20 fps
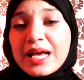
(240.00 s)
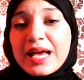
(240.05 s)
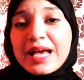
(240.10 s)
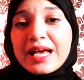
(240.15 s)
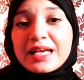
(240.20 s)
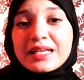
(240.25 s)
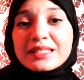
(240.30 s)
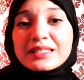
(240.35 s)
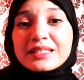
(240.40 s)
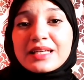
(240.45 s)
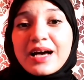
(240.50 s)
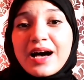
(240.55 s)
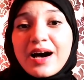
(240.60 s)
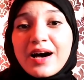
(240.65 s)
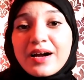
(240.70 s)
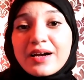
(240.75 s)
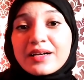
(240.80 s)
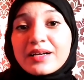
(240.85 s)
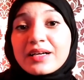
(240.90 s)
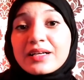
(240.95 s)
A's
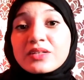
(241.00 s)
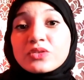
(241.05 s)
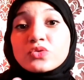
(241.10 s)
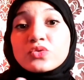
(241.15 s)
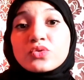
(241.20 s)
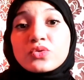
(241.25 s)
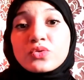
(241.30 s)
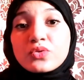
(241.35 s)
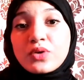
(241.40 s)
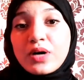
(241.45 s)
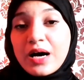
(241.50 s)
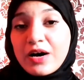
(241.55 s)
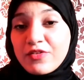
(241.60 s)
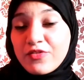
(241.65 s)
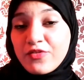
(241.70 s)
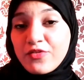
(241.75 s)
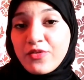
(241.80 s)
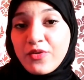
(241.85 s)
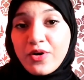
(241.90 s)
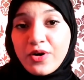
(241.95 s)
are to
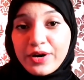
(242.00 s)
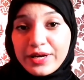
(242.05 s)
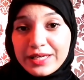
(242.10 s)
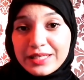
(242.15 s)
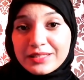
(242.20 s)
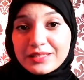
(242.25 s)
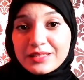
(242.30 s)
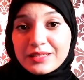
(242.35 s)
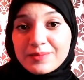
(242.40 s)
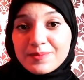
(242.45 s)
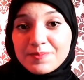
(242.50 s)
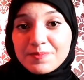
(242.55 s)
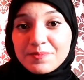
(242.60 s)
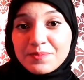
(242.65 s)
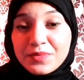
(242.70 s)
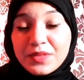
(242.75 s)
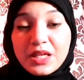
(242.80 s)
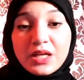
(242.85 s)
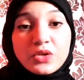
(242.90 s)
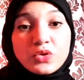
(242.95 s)
avoid,
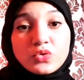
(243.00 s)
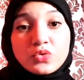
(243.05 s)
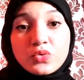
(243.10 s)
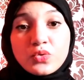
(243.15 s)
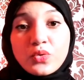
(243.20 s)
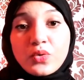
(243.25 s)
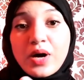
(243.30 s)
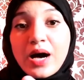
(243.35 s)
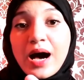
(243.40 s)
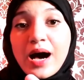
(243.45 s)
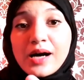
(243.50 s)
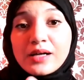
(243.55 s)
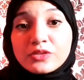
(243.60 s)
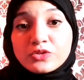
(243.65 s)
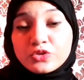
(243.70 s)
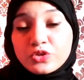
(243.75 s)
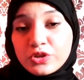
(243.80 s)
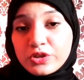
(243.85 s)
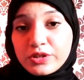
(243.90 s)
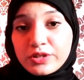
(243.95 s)
to
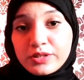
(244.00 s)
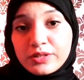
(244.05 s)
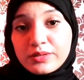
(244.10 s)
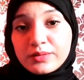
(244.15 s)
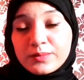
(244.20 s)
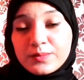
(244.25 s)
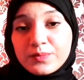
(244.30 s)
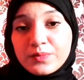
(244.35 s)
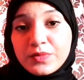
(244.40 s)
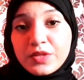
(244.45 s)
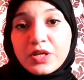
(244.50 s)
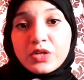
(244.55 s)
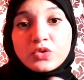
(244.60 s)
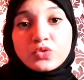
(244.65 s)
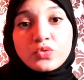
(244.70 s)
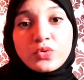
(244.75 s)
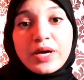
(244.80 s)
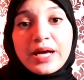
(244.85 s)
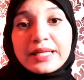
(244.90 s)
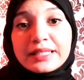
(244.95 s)
alter,
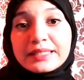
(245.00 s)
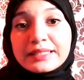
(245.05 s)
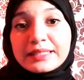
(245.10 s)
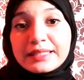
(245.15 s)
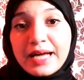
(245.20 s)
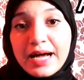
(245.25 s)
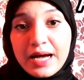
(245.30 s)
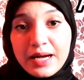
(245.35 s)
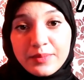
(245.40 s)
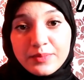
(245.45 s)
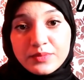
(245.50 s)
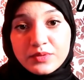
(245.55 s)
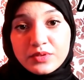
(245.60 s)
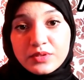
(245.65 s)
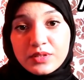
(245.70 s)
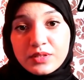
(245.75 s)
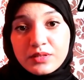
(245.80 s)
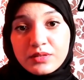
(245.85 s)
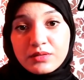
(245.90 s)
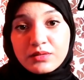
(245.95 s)
to
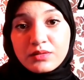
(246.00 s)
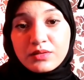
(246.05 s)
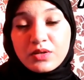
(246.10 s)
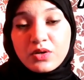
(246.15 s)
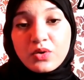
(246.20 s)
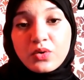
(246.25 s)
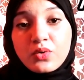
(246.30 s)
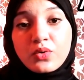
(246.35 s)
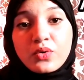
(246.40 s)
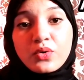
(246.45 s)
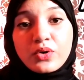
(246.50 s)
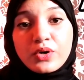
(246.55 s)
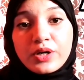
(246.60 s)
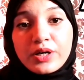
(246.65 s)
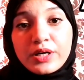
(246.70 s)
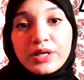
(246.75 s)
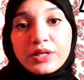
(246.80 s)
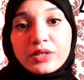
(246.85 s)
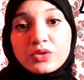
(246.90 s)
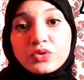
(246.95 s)
adapt,
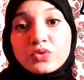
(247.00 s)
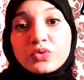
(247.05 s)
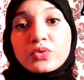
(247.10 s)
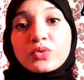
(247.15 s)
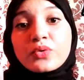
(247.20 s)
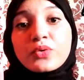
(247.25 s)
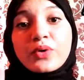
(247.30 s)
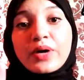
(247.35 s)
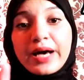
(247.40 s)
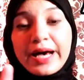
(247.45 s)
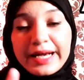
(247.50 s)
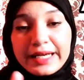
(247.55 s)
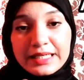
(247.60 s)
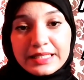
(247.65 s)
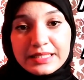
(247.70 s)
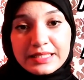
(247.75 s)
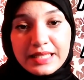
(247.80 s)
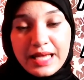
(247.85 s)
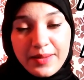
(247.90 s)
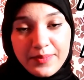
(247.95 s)
or to
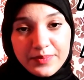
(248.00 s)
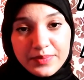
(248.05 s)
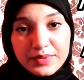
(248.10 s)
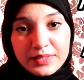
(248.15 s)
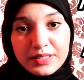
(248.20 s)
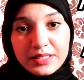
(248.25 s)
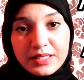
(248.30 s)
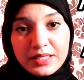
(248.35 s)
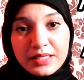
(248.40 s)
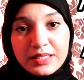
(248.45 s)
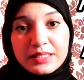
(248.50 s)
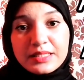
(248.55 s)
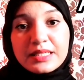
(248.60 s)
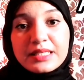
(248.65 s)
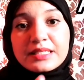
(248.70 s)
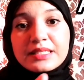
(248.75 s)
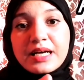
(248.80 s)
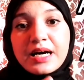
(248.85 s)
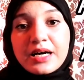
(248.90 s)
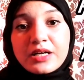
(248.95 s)
accept.
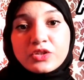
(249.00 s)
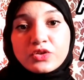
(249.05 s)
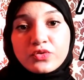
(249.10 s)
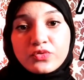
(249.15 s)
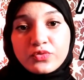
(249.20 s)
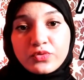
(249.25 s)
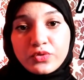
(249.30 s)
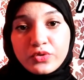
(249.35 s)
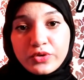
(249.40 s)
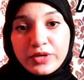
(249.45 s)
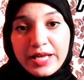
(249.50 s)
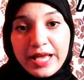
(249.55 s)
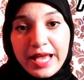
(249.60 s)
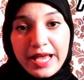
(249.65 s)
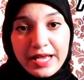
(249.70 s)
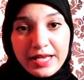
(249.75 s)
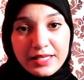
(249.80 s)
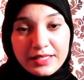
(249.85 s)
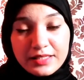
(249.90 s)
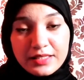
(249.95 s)
These are the 4
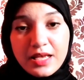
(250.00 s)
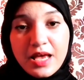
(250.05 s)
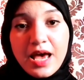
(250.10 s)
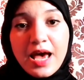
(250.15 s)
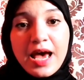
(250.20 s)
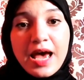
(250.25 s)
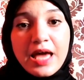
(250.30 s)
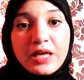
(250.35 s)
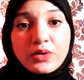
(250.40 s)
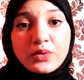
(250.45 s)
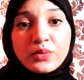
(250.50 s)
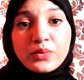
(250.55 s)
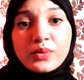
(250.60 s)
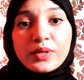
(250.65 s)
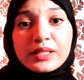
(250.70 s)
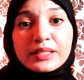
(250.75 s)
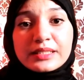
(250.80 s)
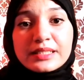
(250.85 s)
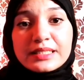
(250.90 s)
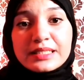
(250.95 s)
A's, and you
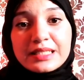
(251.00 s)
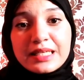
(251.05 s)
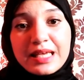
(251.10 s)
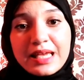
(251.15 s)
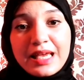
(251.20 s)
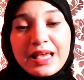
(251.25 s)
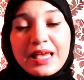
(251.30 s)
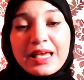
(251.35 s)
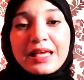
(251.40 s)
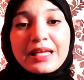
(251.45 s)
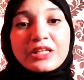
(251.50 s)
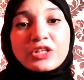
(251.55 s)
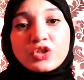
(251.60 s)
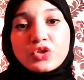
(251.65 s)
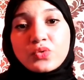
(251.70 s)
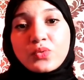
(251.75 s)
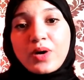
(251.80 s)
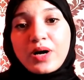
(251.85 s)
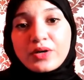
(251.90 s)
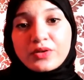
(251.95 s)
will see
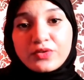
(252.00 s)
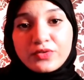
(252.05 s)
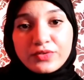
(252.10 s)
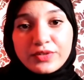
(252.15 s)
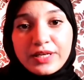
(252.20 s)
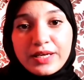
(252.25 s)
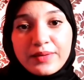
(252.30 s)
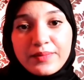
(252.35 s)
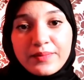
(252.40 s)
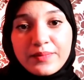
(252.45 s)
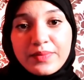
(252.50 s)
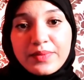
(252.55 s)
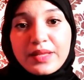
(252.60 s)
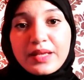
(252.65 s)
each one of them.